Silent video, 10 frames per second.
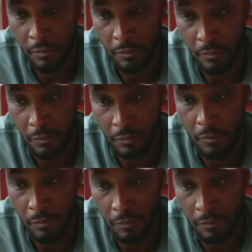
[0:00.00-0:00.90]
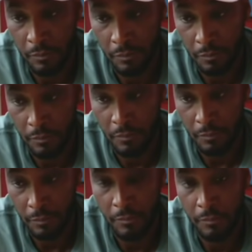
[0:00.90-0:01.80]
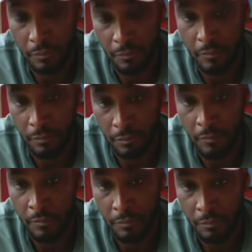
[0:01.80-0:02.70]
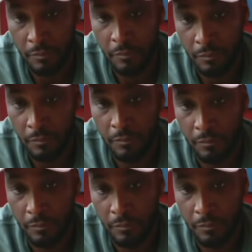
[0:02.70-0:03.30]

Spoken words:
This person isn't speaking.